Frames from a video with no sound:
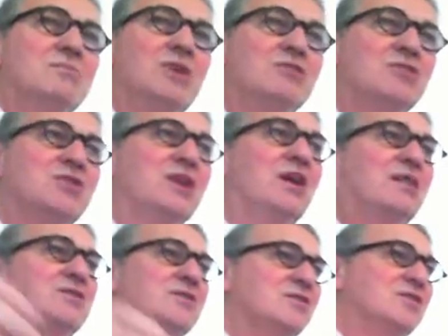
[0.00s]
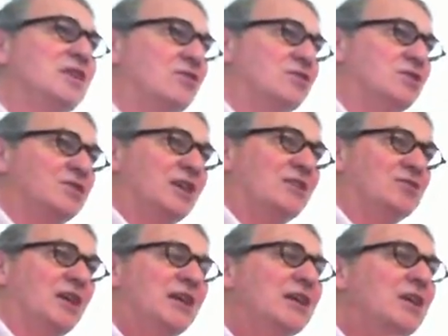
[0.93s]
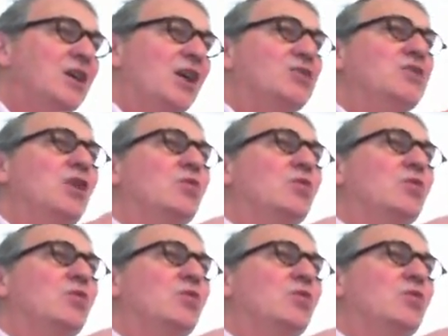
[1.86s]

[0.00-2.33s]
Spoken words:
Mozart, etc., etc., and know